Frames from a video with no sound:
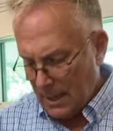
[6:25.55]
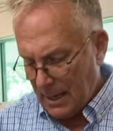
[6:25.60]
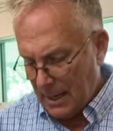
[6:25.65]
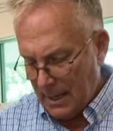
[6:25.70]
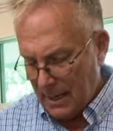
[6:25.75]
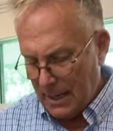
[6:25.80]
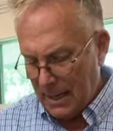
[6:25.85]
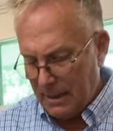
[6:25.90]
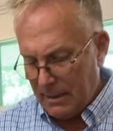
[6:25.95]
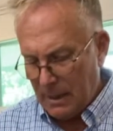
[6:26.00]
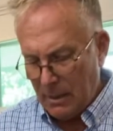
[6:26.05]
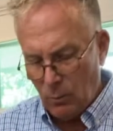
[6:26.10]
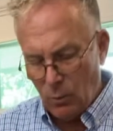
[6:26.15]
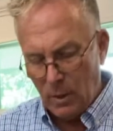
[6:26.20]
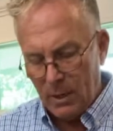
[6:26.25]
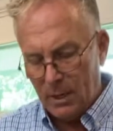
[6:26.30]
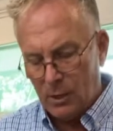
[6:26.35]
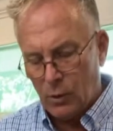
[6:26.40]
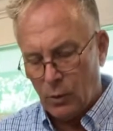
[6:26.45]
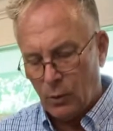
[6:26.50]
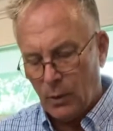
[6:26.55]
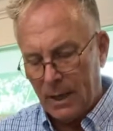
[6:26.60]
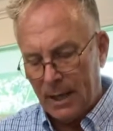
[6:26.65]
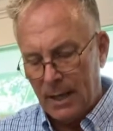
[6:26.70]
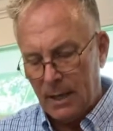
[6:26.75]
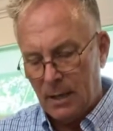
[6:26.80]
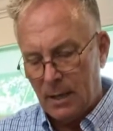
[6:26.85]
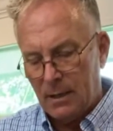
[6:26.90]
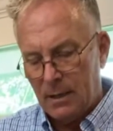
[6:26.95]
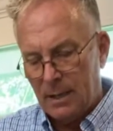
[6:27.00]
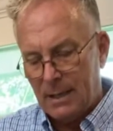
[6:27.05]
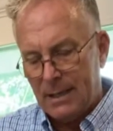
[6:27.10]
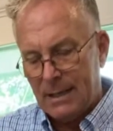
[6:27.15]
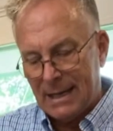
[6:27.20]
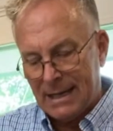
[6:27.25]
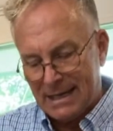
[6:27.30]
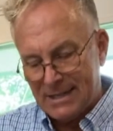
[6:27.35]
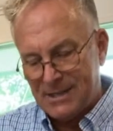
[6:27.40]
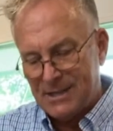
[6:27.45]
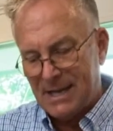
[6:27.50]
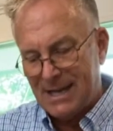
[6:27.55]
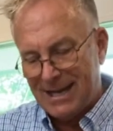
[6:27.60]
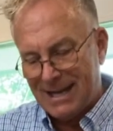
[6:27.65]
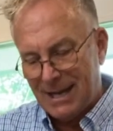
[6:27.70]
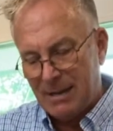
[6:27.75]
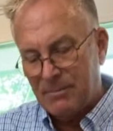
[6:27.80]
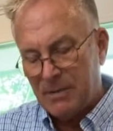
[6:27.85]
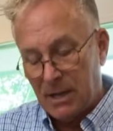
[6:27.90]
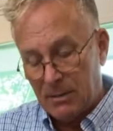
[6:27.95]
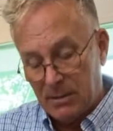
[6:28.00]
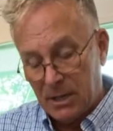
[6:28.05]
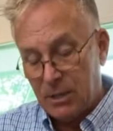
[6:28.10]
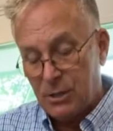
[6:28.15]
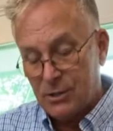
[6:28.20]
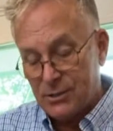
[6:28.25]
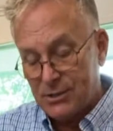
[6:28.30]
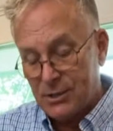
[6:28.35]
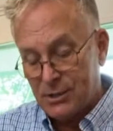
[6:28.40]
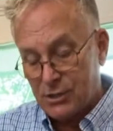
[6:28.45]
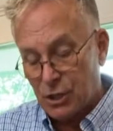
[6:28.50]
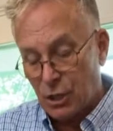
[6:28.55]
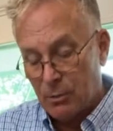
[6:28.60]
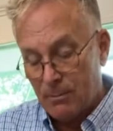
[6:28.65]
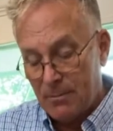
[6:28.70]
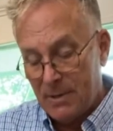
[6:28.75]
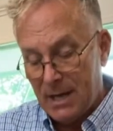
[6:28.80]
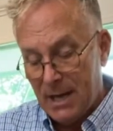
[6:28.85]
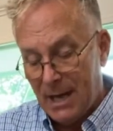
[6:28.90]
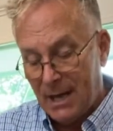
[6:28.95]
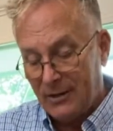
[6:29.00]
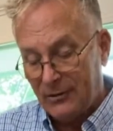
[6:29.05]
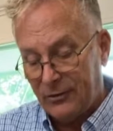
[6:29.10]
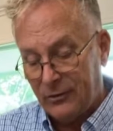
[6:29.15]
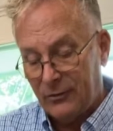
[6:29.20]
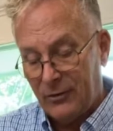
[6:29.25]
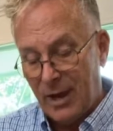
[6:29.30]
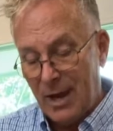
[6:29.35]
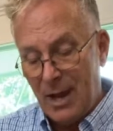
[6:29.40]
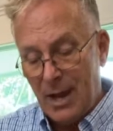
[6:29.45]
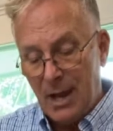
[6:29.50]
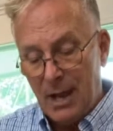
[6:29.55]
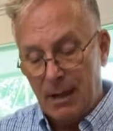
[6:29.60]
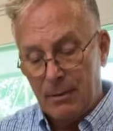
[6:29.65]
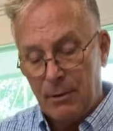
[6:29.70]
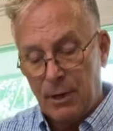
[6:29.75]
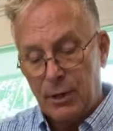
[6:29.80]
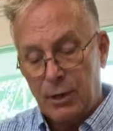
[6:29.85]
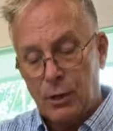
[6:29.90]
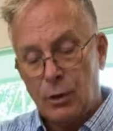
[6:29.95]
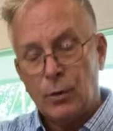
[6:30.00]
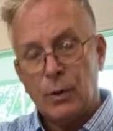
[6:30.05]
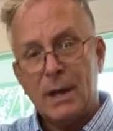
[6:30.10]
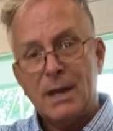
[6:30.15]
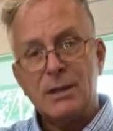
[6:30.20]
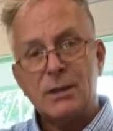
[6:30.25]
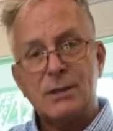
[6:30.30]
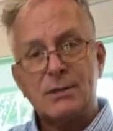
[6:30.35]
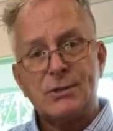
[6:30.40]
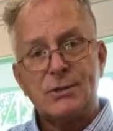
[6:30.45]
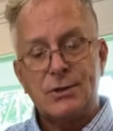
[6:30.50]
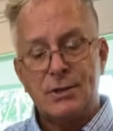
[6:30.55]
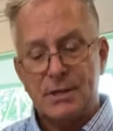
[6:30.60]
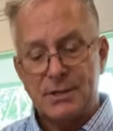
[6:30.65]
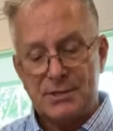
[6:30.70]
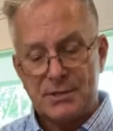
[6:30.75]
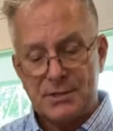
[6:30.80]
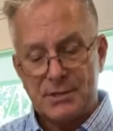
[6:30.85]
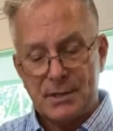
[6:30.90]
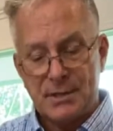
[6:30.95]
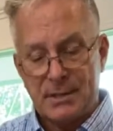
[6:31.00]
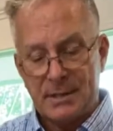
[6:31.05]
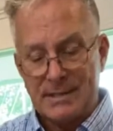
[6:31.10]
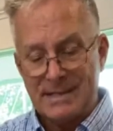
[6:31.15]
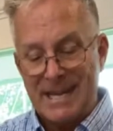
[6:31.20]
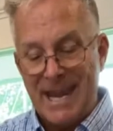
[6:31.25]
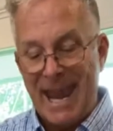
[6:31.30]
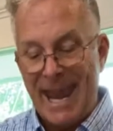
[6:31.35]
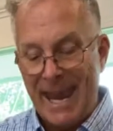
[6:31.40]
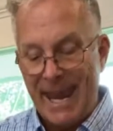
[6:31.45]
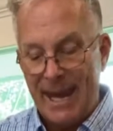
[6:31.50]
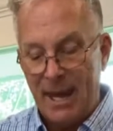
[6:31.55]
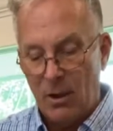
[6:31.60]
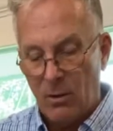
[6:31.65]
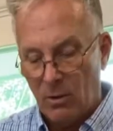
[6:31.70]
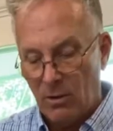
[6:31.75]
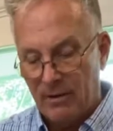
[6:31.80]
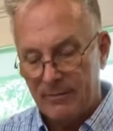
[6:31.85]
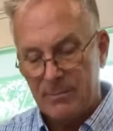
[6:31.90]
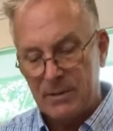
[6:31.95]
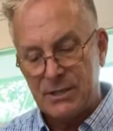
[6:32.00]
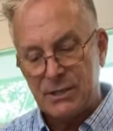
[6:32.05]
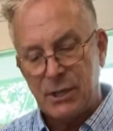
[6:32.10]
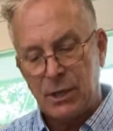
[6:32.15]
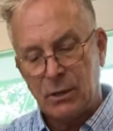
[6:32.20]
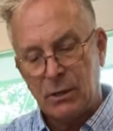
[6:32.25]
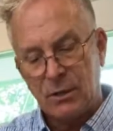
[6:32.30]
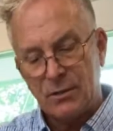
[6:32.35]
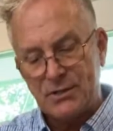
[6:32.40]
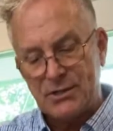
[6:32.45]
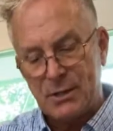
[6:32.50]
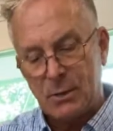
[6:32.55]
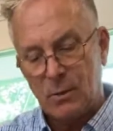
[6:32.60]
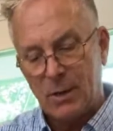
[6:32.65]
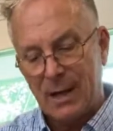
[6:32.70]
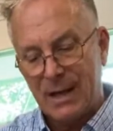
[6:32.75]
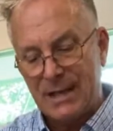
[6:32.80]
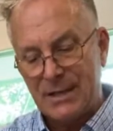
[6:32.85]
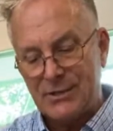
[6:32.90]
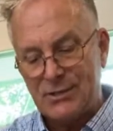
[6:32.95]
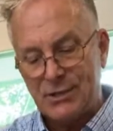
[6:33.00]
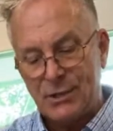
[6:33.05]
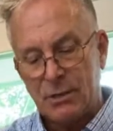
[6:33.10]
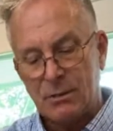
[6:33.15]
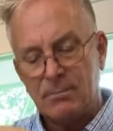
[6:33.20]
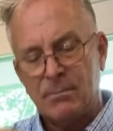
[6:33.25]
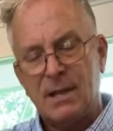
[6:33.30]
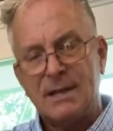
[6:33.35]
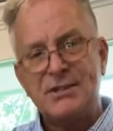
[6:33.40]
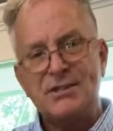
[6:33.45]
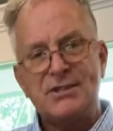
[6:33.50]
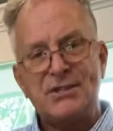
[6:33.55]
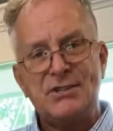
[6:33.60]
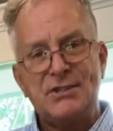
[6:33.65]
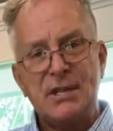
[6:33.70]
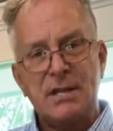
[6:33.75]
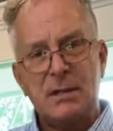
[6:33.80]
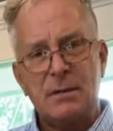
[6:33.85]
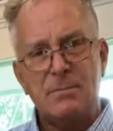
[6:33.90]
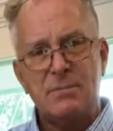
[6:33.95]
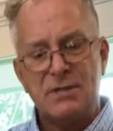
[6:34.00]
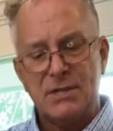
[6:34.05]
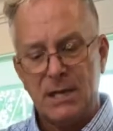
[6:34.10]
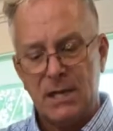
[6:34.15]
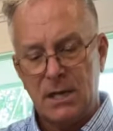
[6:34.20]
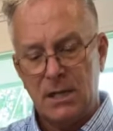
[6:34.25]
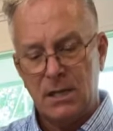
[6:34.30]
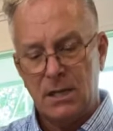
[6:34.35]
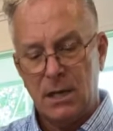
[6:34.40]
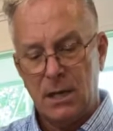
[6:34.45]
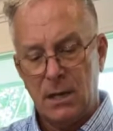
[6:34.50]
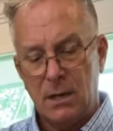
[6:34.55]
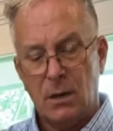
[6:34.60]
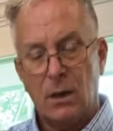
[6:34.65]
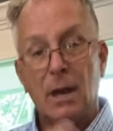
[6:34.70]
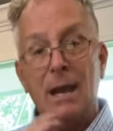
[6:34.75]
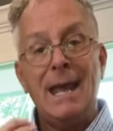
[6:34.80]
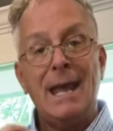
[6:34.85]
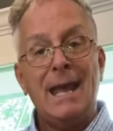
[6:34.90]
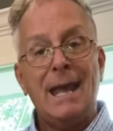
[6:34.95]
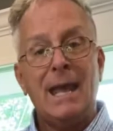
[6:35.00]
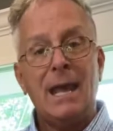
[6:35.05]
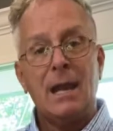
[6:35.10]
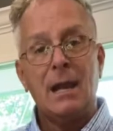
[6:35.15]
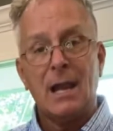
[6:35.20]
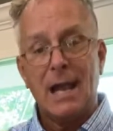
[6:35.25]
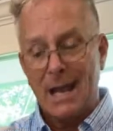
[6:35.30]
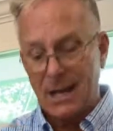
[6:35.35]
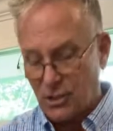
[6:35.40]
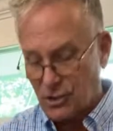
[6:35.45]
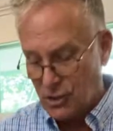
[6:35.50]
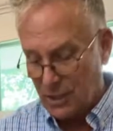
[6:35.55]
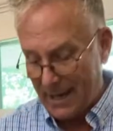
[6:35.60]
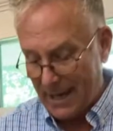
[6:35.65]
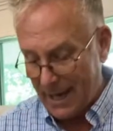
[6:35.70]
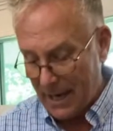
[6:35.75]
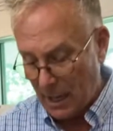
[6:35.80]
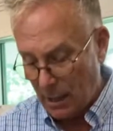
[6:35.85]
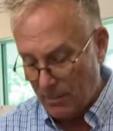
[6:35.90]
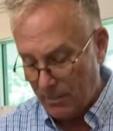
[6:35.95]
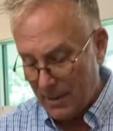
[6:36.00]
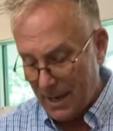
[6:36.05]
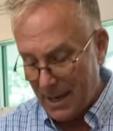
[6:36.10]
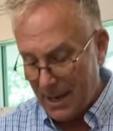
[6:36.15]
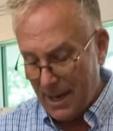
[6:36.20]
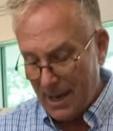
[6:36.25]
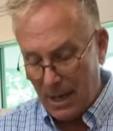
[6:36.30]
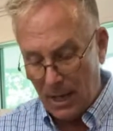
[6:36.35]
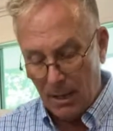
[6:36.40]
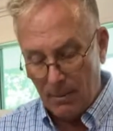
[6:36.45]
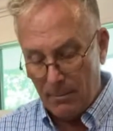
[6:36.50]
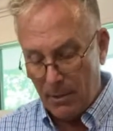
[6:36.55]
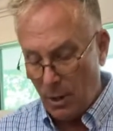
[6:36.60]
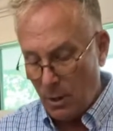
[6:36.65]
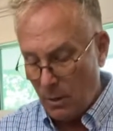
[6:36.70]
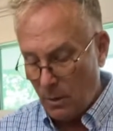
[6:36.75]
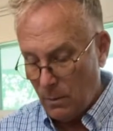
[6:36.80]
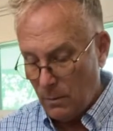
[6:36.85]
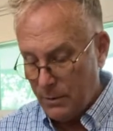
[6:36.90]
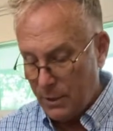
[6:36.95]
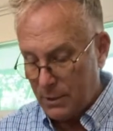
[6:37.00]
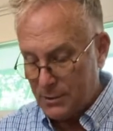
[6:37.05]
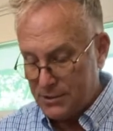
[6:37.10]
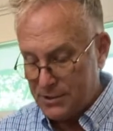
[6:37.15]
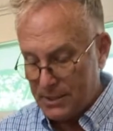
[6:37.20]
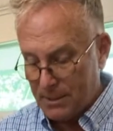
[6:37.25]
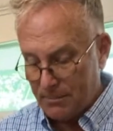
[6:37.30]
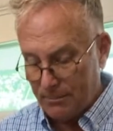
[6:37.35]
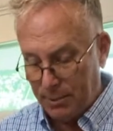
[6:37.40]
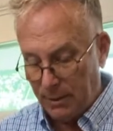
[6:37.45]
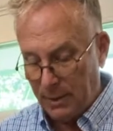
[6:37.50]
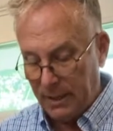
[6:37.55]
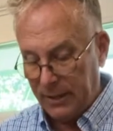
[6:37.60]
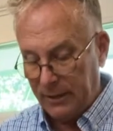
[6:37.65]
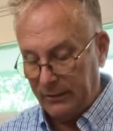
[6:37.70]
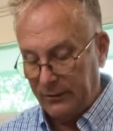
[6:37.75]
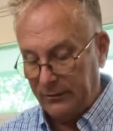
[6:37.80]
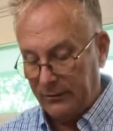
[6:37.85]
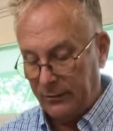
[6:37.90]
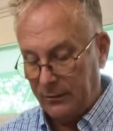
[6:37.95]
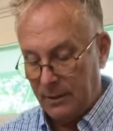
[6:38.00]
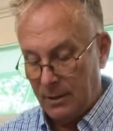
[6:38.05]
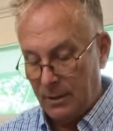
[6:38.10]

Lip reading: I want to create, like I said, I'm going to use the term nest. I'm going to create this tangle of material, so when I insert my stems in here, it'll actually help hold those in place.